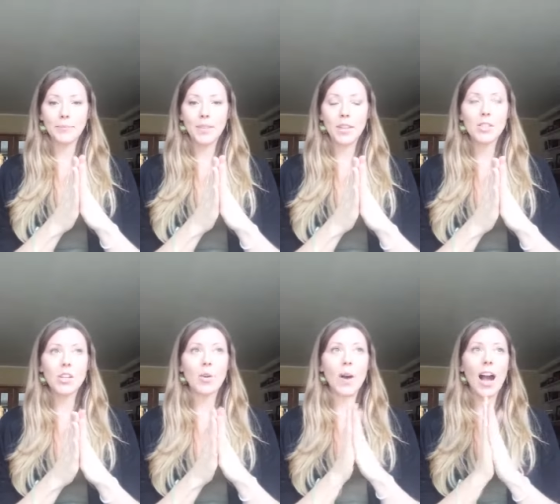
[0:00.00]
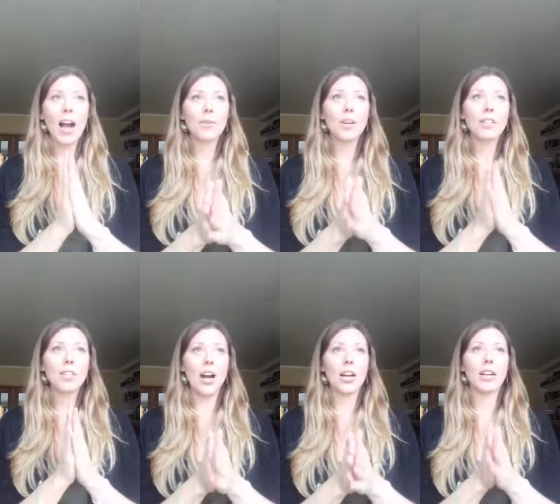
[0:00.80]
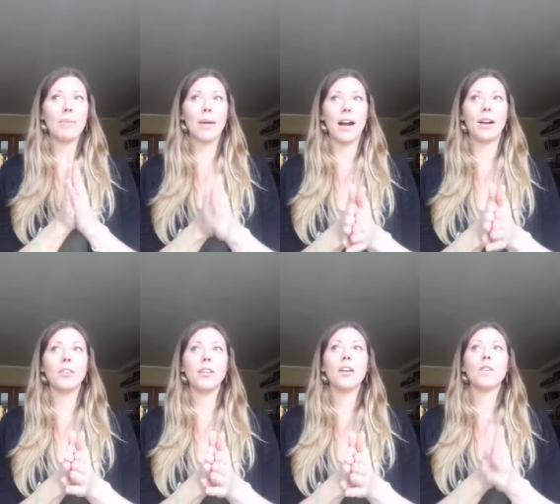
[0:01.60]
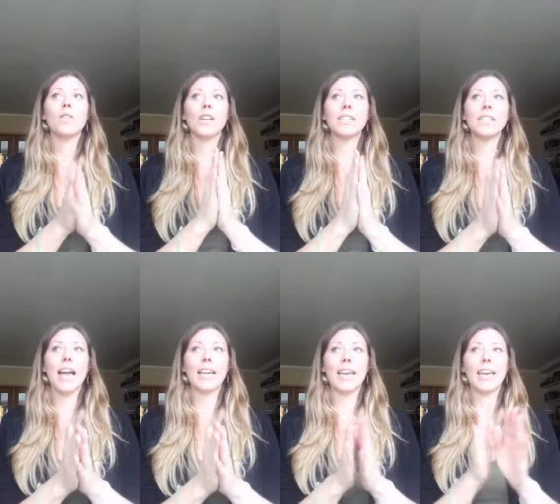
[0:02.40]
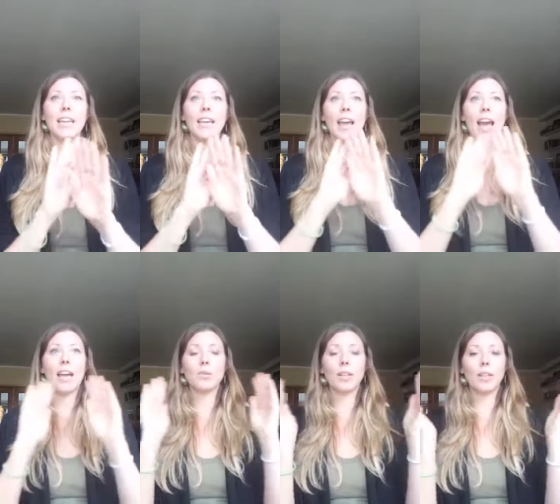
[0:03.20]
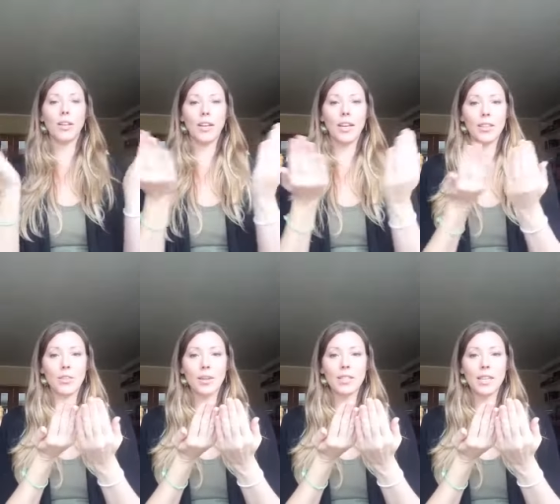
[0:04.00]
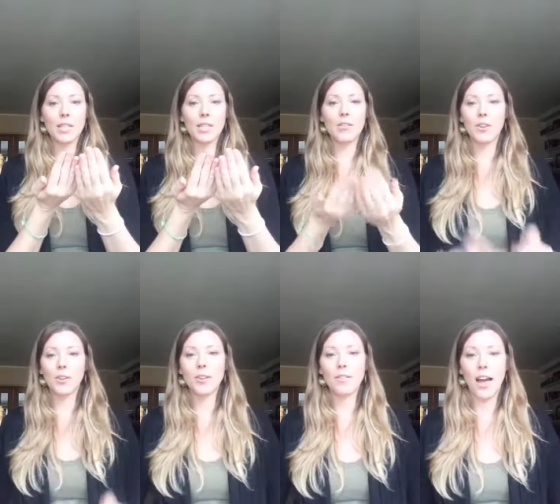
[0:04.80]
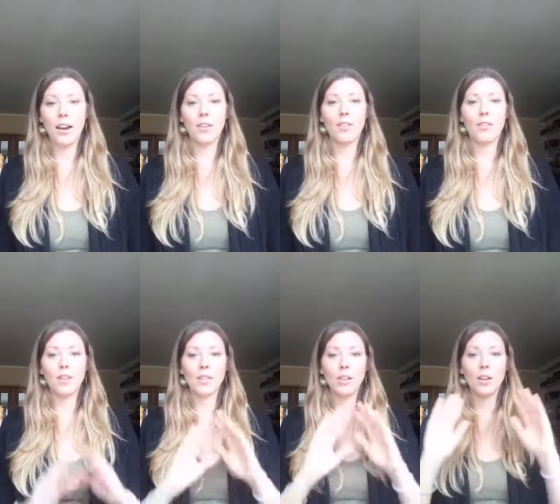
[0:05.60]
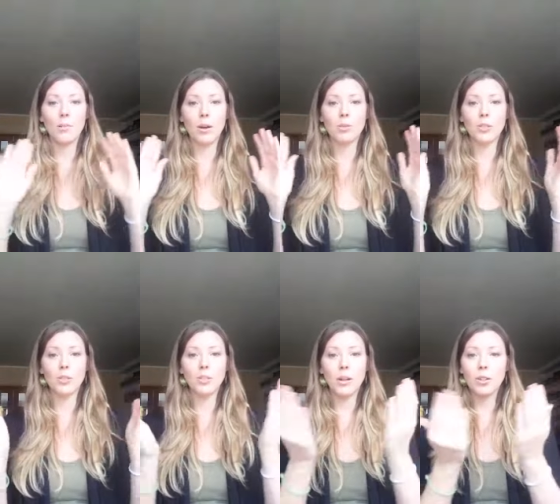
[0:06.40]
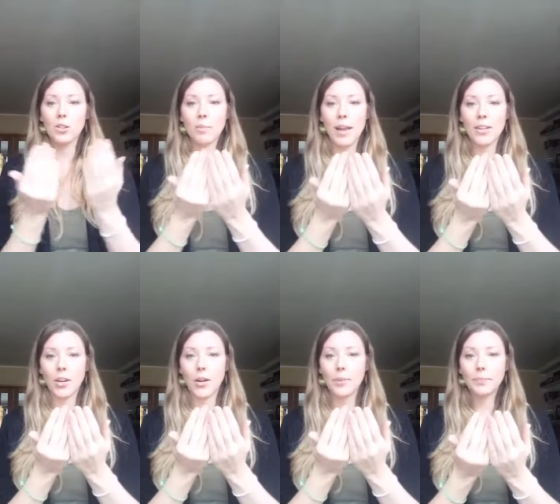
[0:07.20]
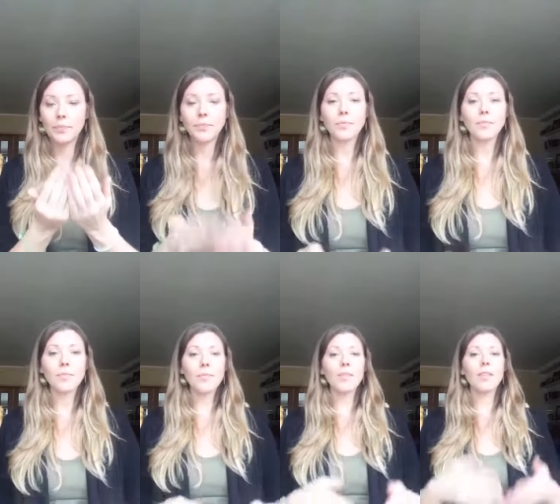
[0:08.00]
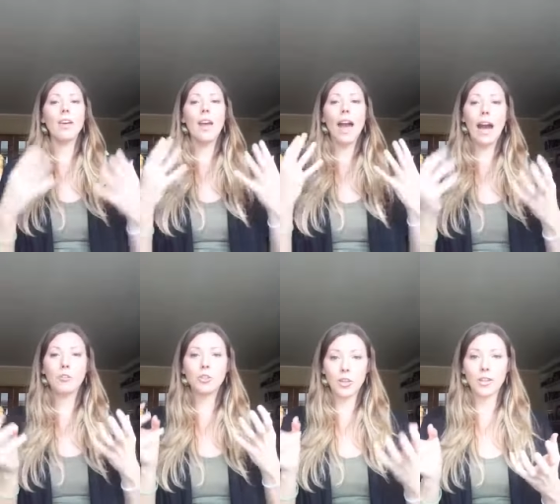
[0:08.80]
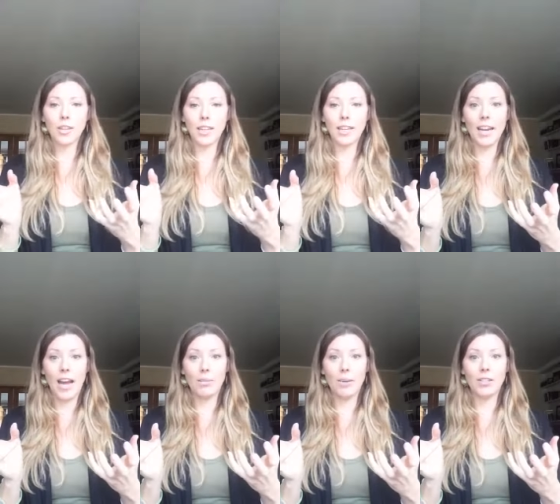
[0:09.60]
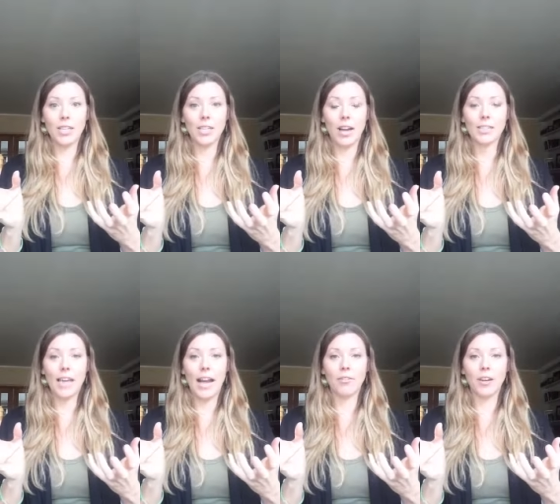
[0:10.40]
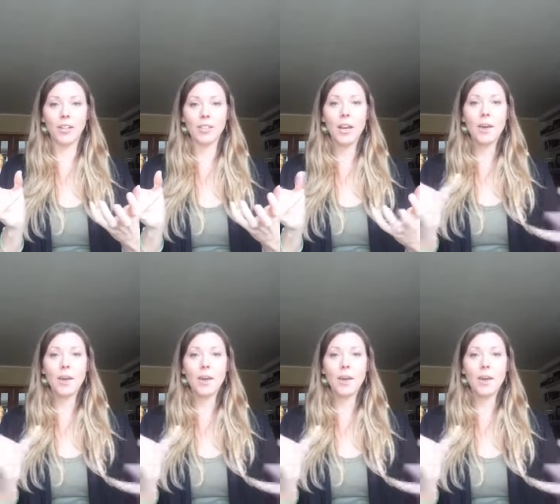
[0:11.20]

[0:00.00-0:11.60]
So I want to talk about for a second as we look at the 360 view of health, physical, emotional, spiritual, mental how journaling can help our detox effort.